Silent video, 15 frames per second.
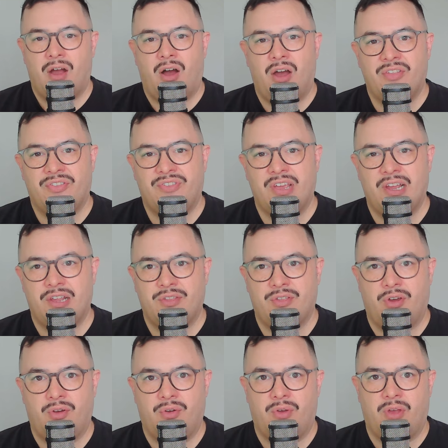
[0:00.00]
Ideally,
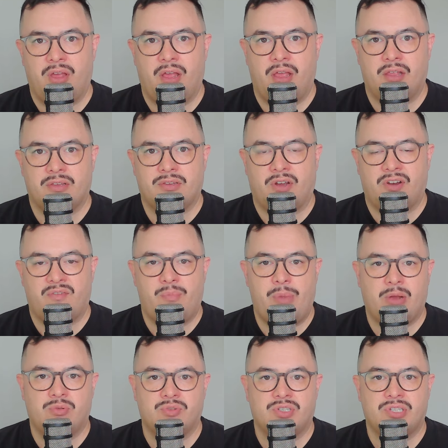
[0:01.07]
though, it's kind of a
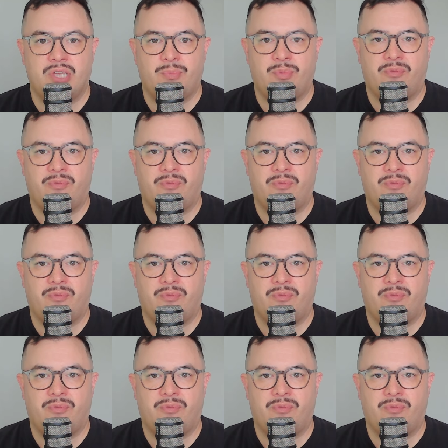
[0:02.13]
backward step.